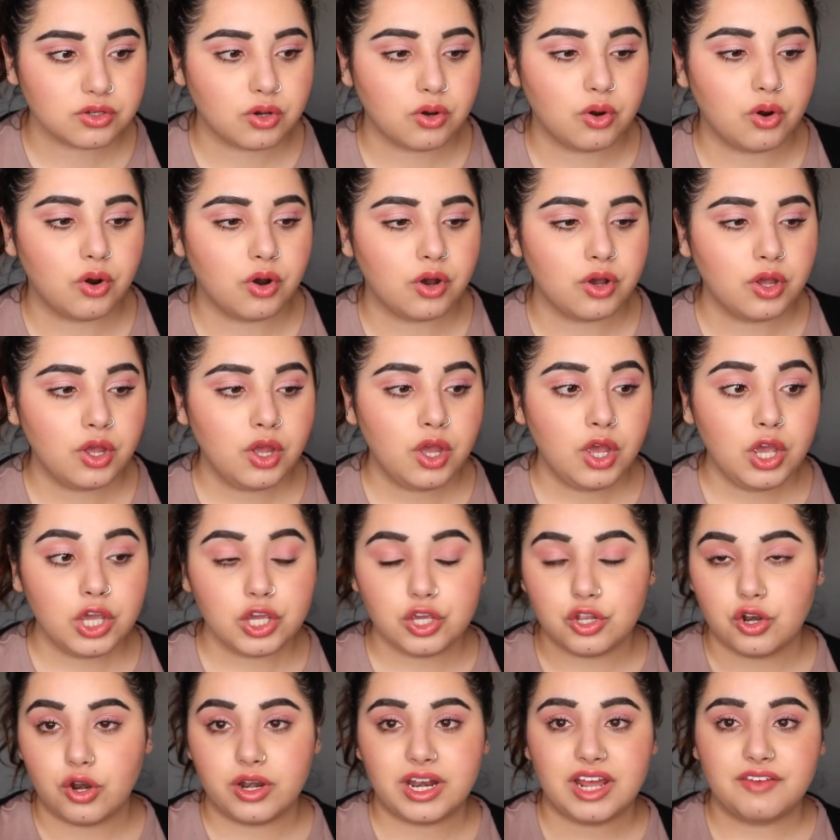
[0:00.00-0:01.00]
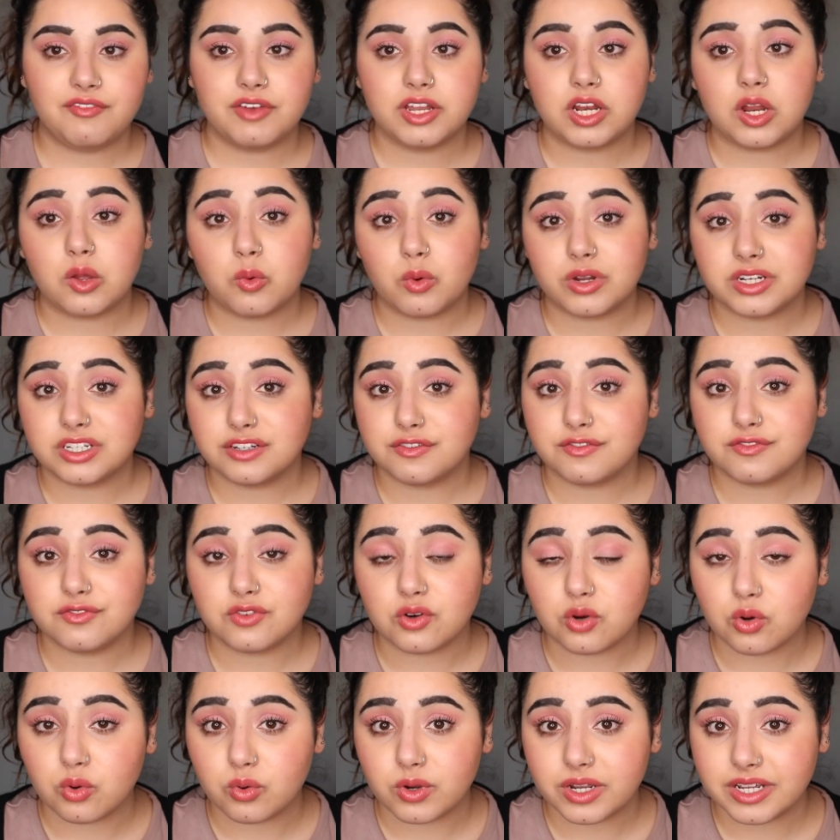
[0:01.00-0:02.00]
or you don't have anyone to
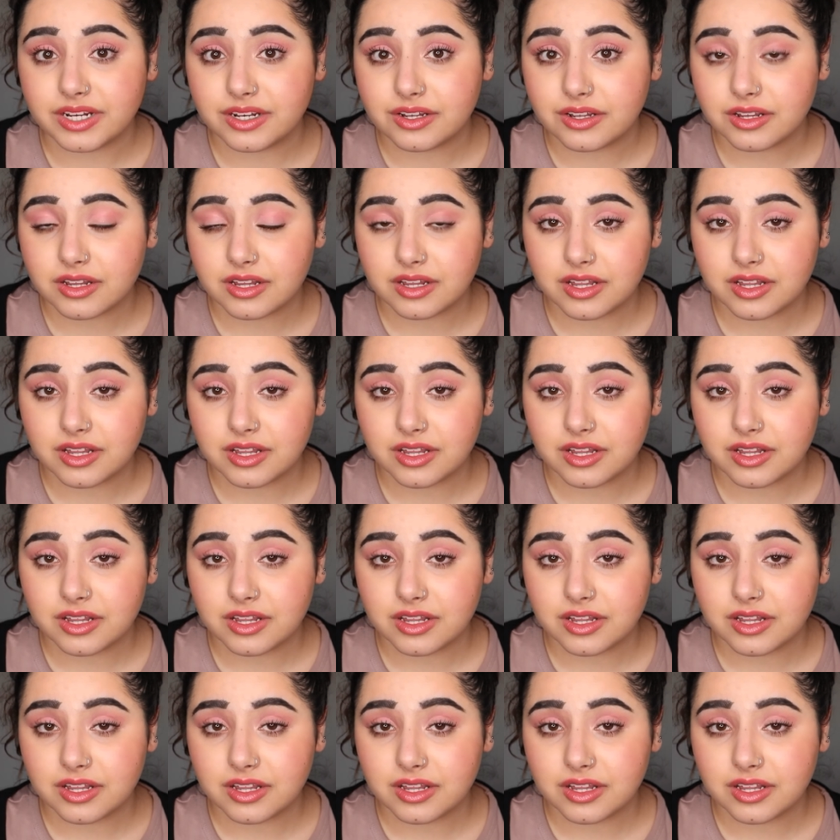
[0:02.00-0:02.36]
forward